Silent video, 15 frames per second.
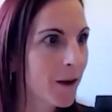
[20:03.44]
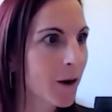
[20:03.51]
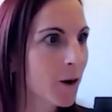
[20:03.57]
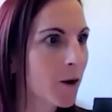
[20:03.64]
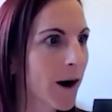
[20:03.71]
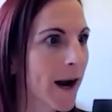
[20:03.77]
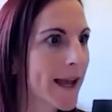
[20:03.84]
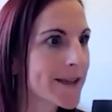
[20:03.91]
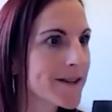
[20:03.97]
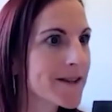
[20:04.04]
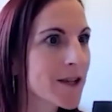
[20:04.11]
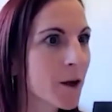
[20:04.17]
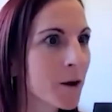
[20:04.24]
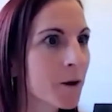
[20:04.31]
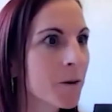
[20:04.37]
All right,
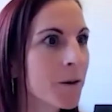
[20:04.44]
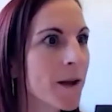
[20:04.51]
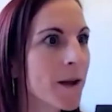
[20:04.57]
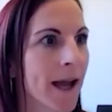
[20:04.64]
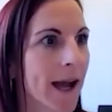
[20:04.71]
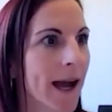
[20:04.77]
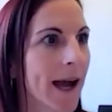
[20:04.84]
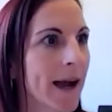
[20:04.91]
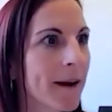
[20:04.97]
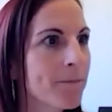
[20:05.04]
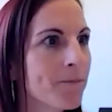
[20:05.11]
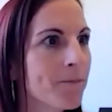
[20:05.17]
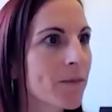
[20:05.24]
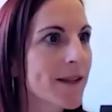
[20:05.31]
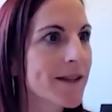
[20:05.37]
so
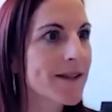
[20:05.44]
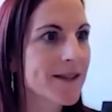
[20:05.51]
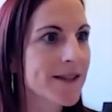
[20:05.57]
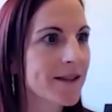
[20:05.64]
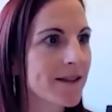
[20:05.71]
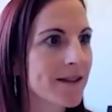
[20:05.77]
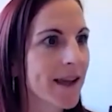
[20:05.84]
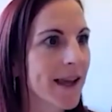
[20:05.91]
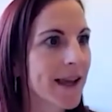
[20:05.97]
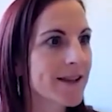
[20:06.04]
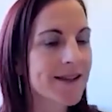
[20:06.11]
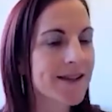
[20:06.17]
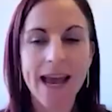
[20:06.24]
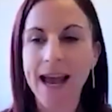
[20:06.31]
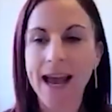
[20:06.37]
this
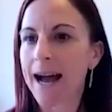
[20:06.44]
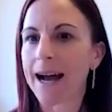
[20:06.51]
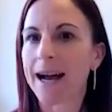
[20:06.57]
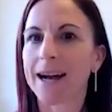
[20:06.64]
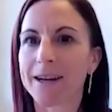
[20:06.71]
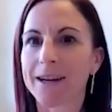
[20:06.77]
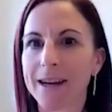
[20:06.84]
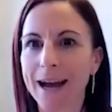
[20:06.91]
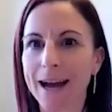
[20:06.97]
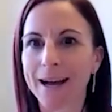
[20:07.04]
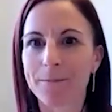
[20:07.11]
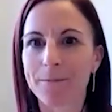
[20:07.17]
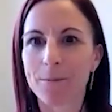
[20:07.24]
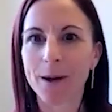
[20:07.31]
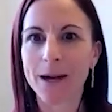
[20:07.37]
is
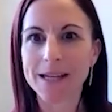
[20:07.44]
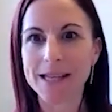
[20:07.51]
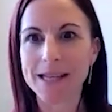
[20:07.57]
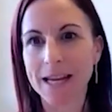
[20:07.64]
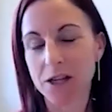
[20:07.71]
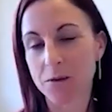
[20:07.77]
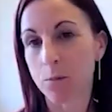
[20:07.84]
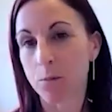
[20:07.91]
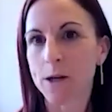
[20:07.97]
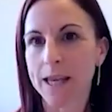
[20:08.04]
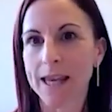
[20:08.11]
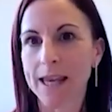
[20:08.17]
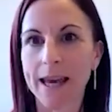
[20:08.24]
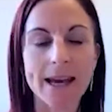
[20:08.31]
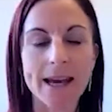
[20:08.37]
our dashboard
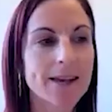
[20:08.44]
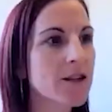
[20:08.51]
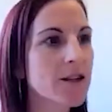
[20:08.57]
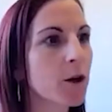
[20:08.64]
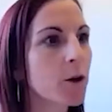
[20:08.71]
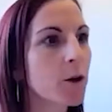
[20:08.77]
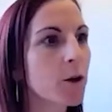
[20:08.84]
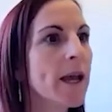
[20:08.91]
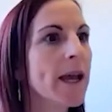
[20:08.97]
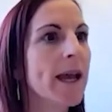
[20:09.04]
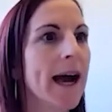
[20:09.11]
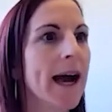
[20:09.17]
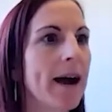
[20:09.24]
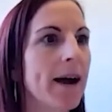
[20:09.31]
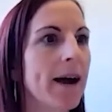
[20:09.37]
here. So
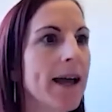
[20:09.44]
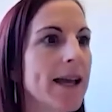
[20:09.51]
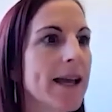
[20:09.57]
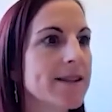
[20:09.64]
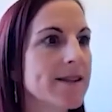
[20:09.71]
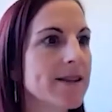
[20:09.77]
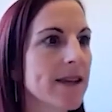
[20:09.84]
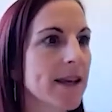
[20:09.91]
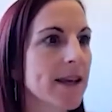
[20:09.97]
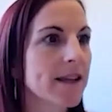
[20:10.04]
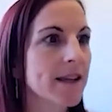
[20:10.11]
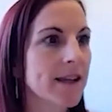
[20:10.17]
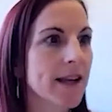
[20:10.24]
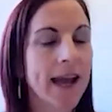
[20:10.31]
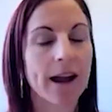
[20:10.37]
it's
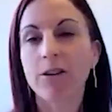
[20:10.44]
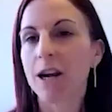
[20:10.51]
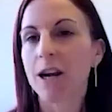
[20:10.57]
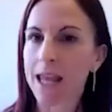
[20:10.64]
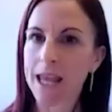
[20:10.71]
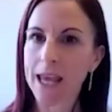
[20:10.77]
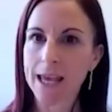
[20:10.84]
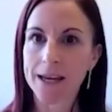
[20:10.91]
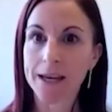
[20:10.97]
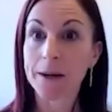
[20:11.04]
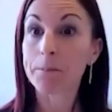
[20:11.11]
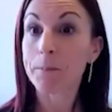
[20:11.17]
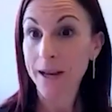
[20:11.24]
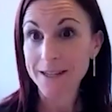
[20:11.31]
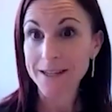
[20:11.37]
currently
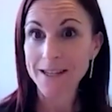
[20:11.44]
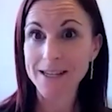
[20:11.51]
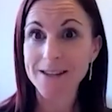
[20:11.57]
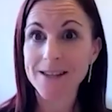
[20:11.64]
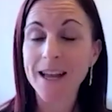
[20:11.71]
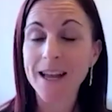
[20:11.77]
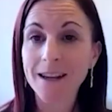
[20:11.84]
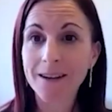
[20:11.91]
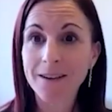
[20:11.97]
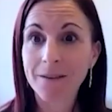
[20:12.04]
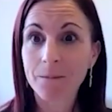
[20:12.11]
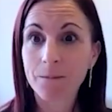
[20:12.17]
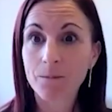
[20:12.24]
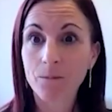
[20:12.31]
in beta testing.